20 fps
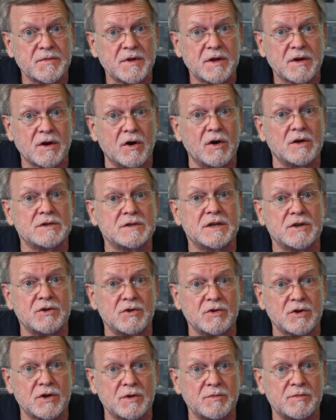causing
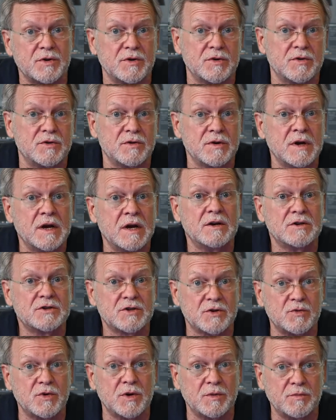your computer
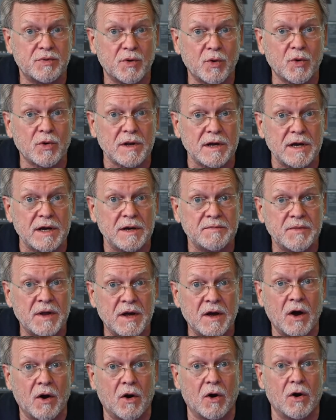to run poorly
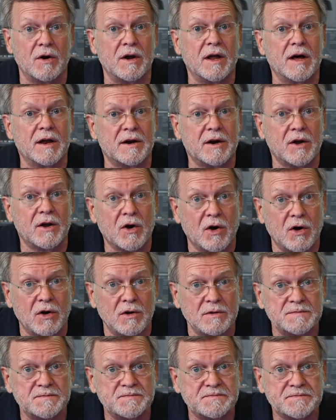or not at
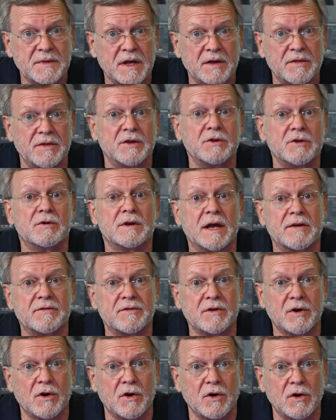all. Then you'd have
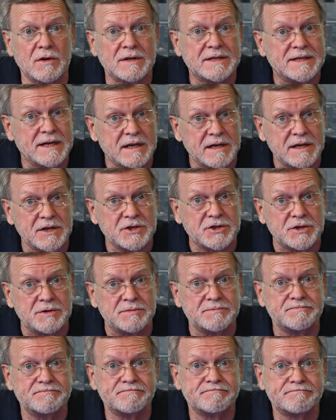to call the
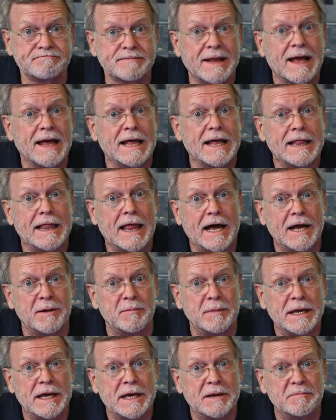technician, like
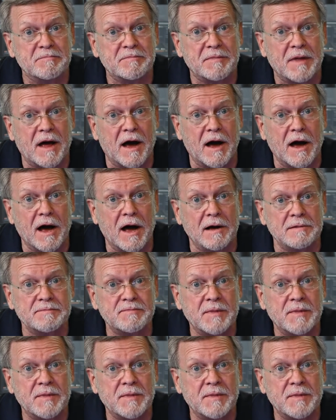me. Haha.